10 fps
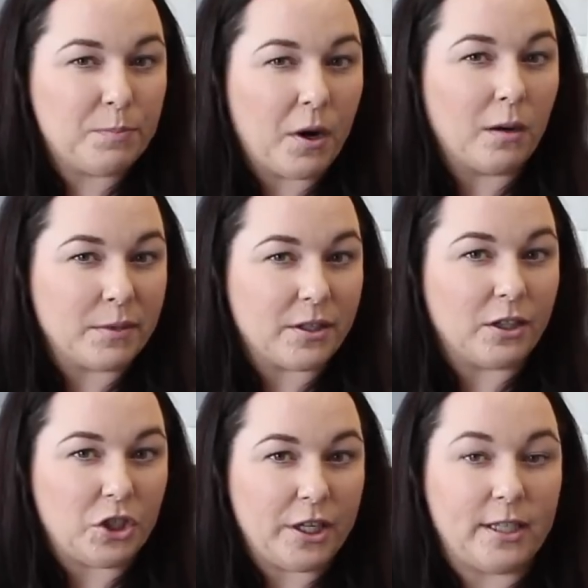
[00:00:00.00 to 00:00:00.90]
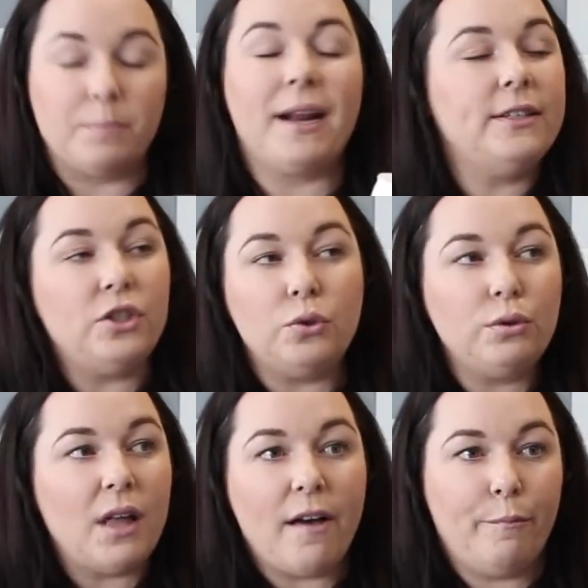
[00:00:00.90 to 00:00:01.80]
is Parmesan cheese, but I
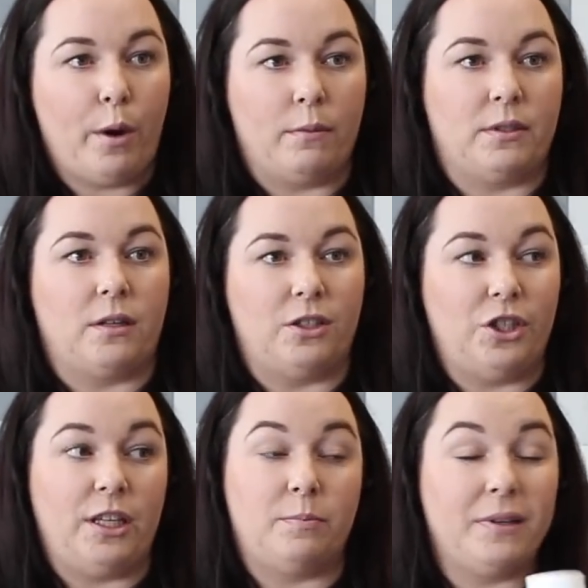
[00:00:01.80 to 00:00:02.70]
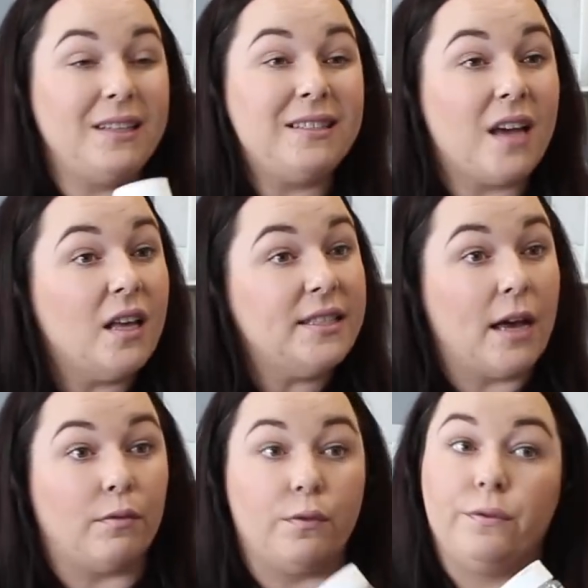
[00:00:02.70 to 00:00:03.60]
do love Parmesan cheese, but it does
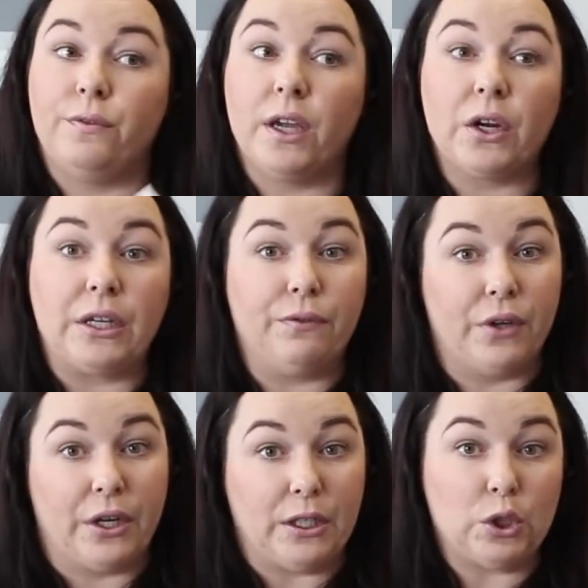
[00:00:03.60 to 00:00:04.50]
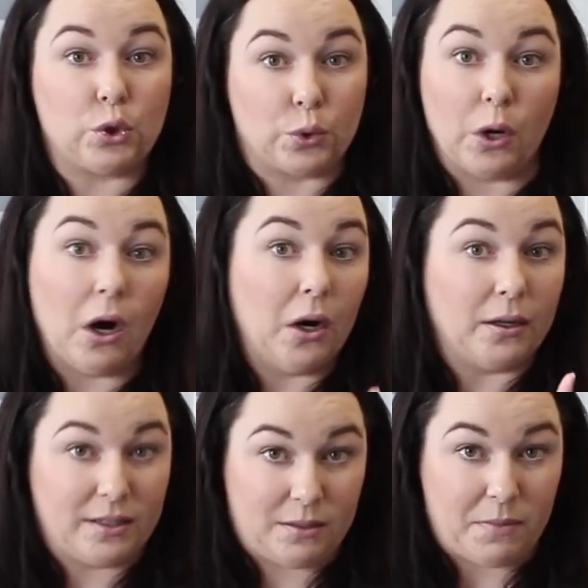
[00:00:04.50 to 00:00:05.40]
have a very, very
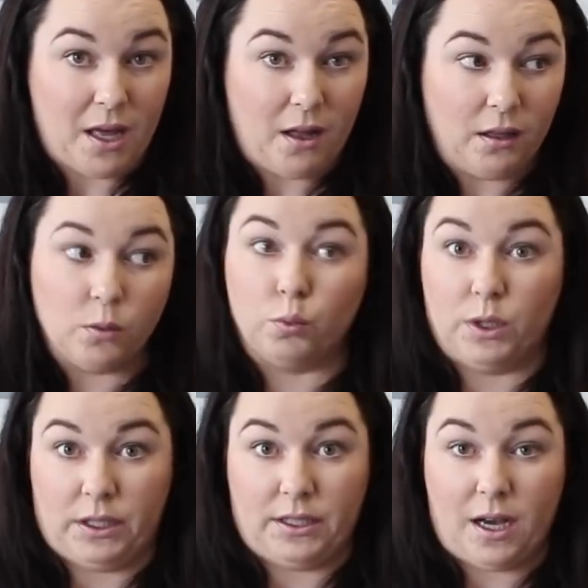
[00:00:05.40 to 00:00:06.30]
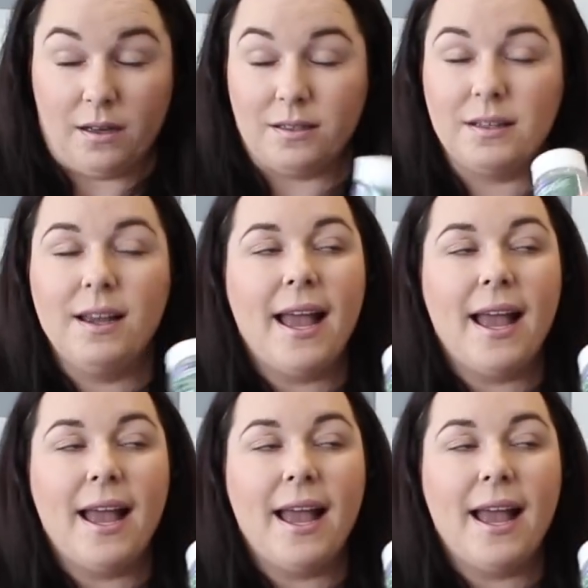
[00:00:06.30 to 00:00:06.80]
strong smell. It really does.